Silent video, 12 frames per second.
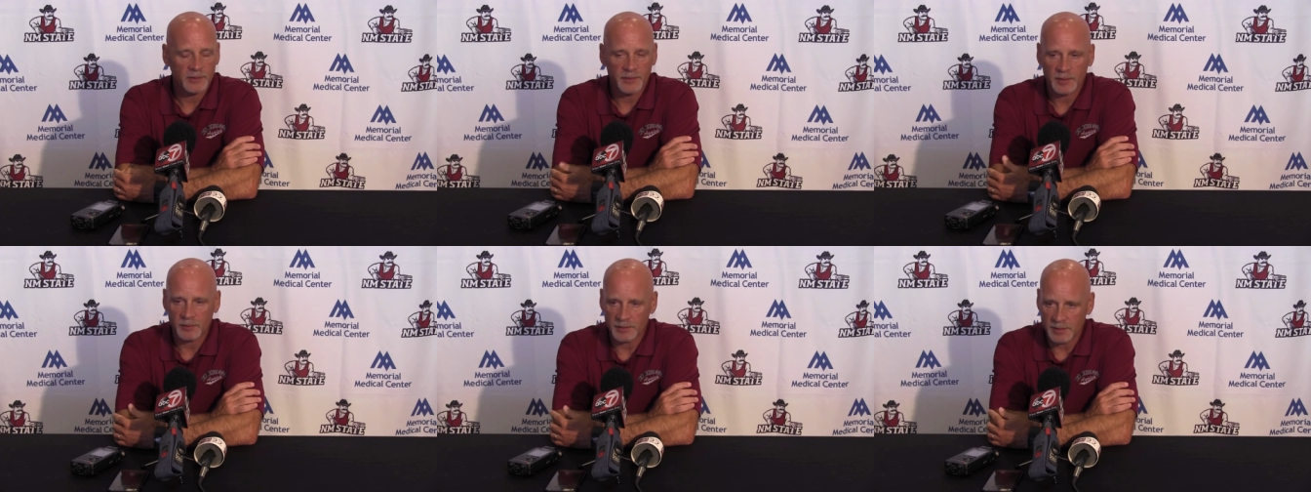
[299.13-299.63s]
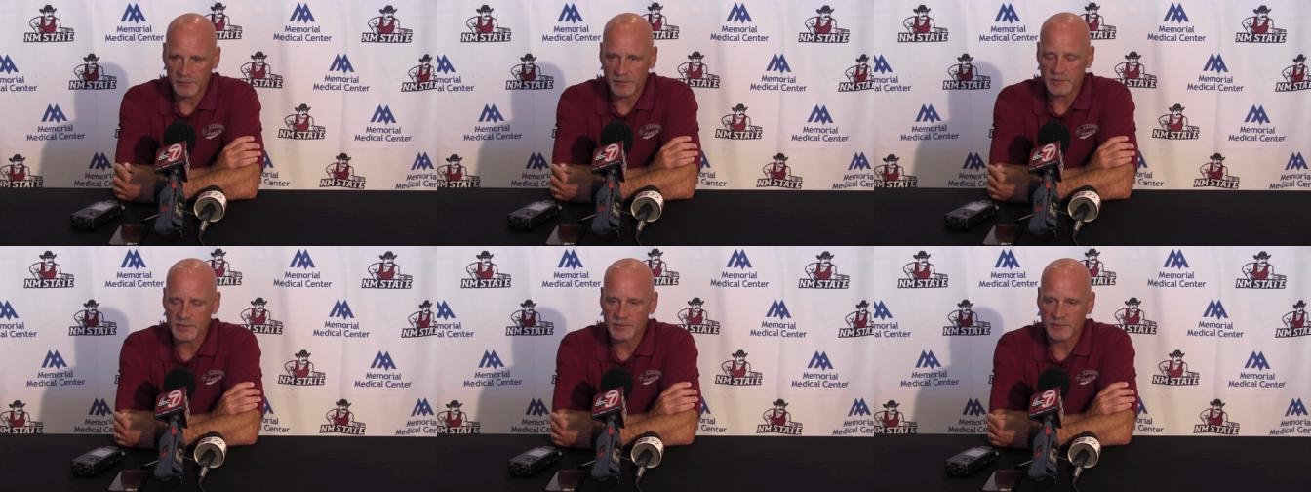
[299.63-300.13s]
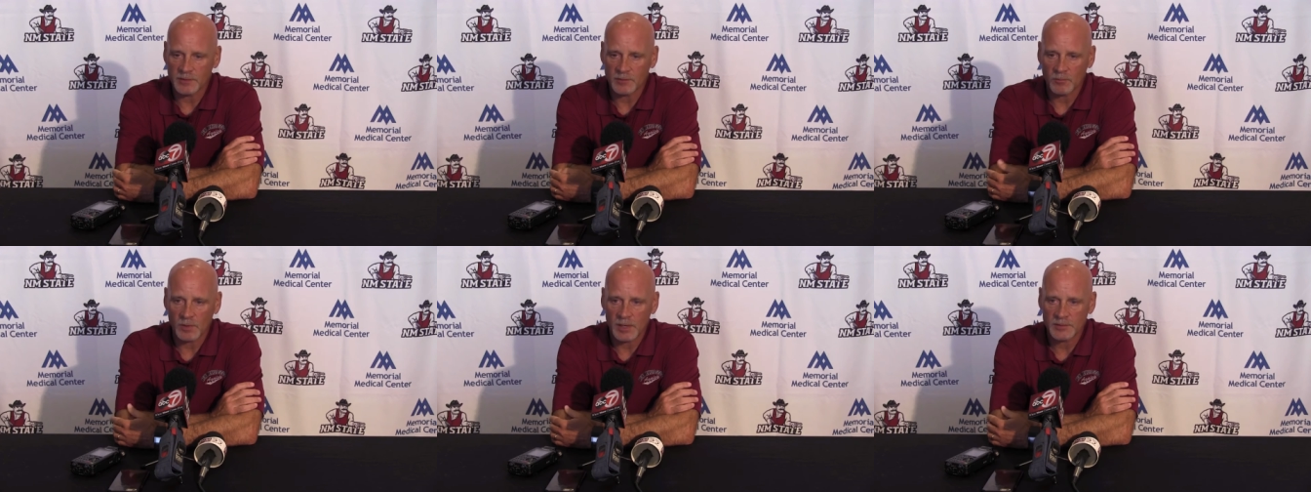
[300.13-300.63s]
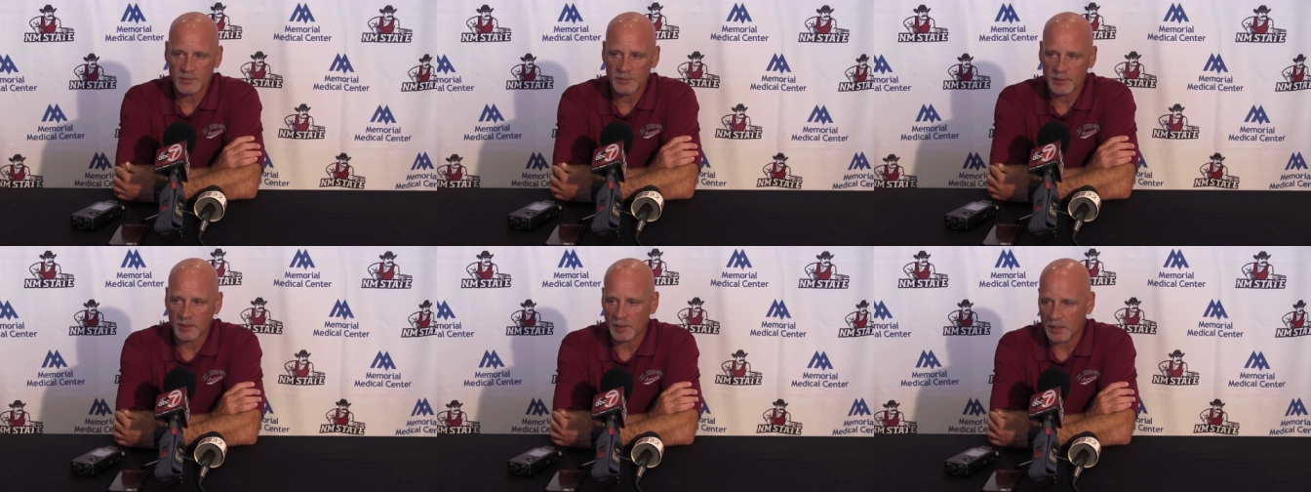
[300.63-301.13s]
I think our defense is fun to watch. I
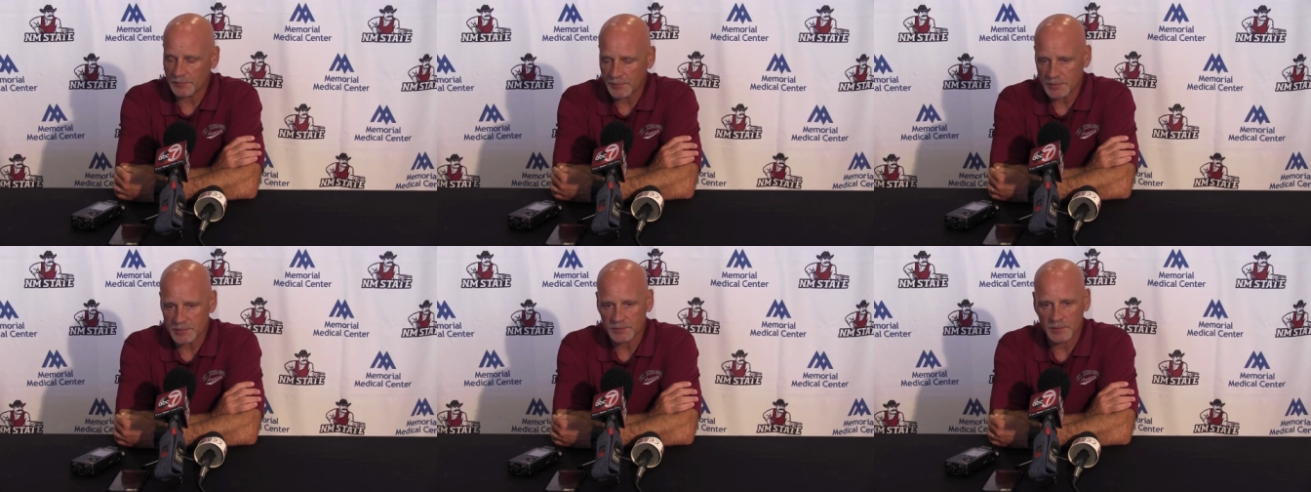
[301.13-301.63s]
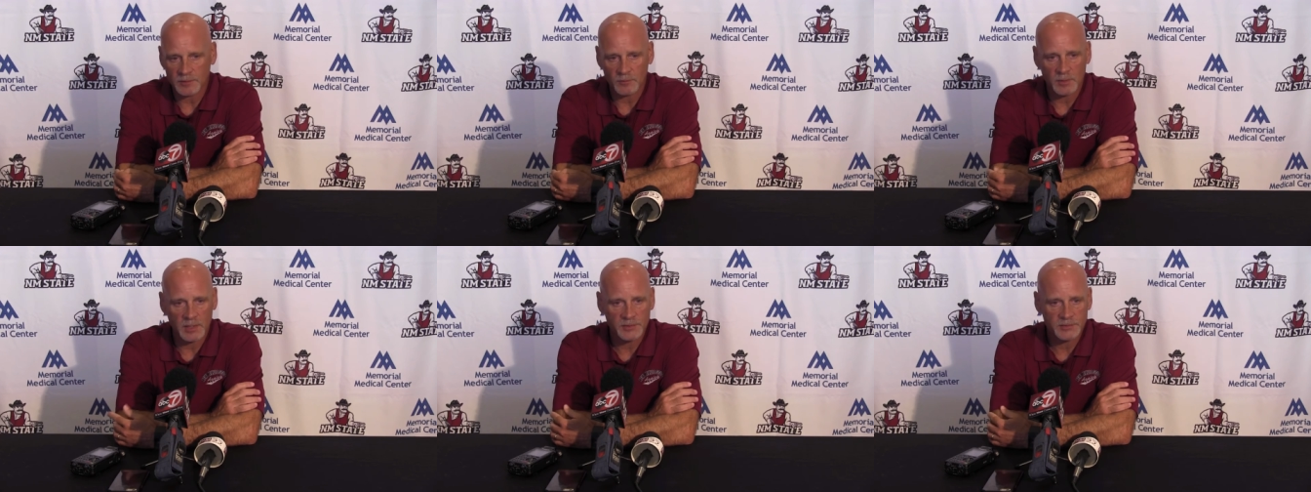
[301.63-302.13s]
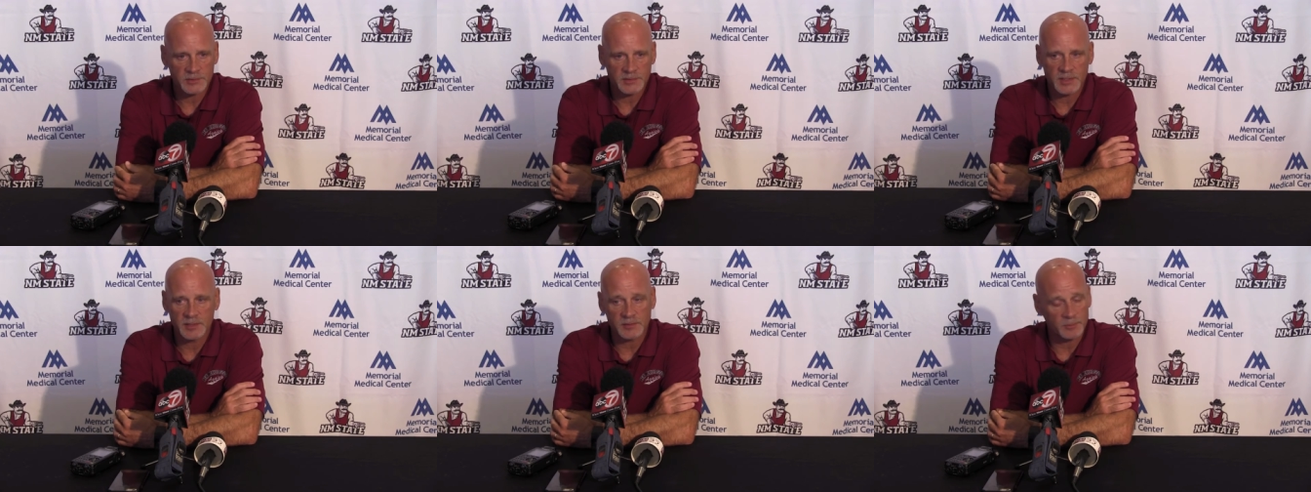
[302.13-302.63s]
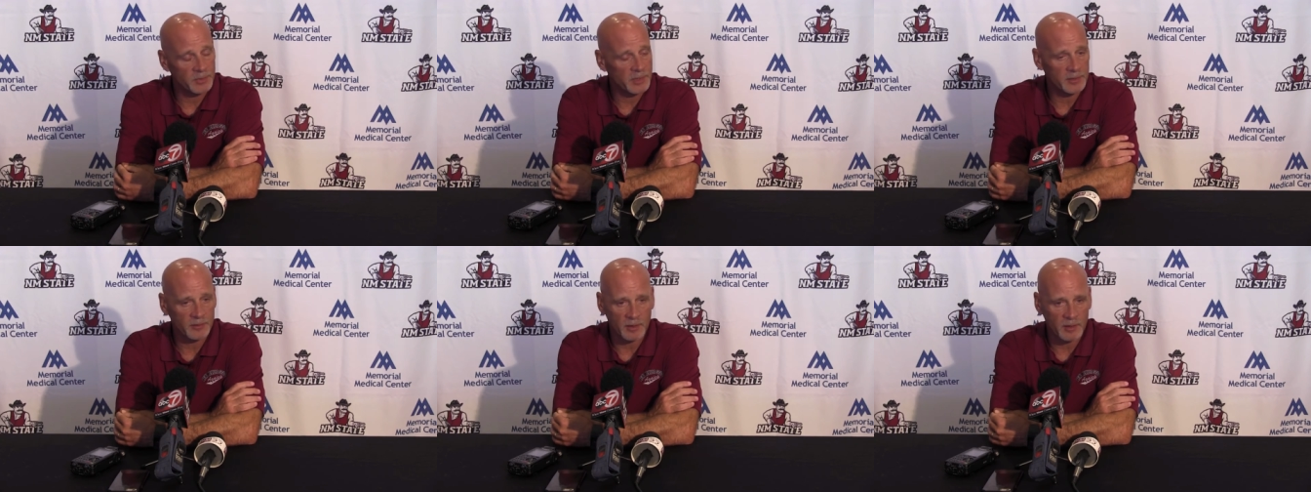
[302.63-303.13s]
think our offense is fun to watch. These kids are
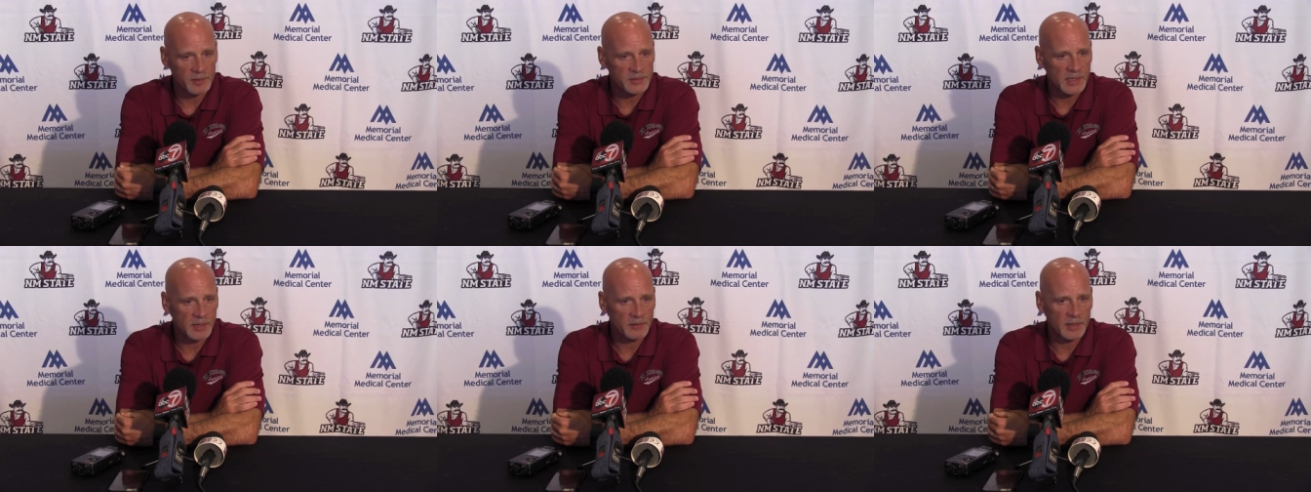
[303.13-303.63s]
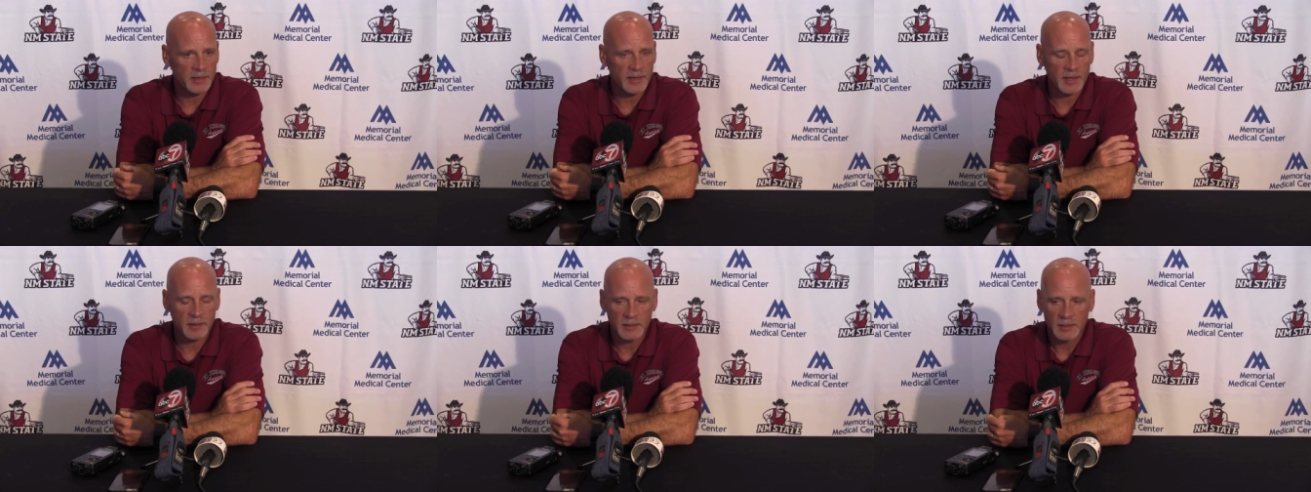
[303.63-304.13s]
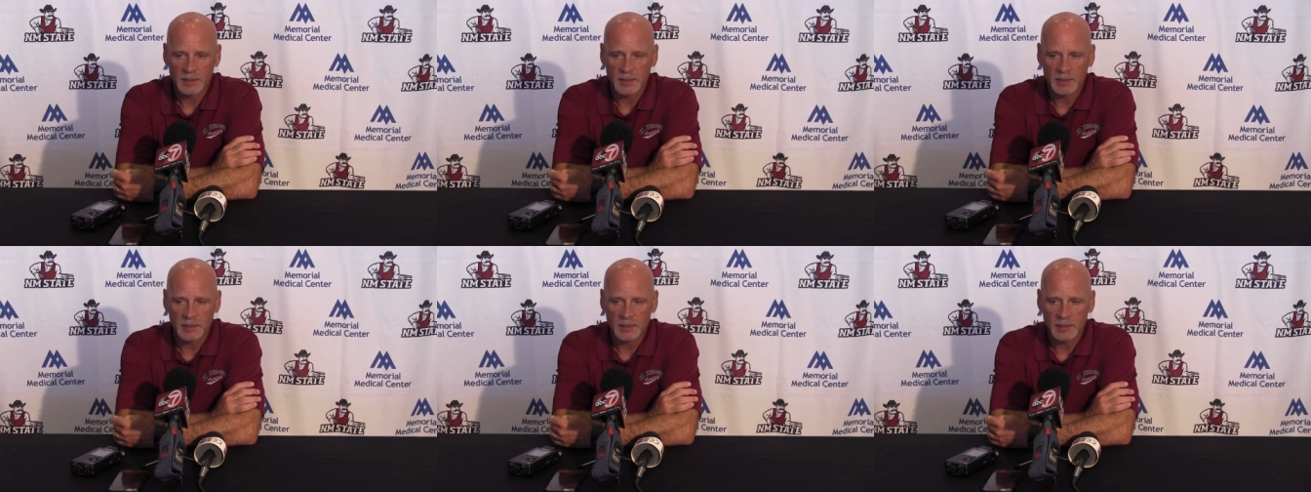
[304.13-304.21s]
playing their hearts out right now.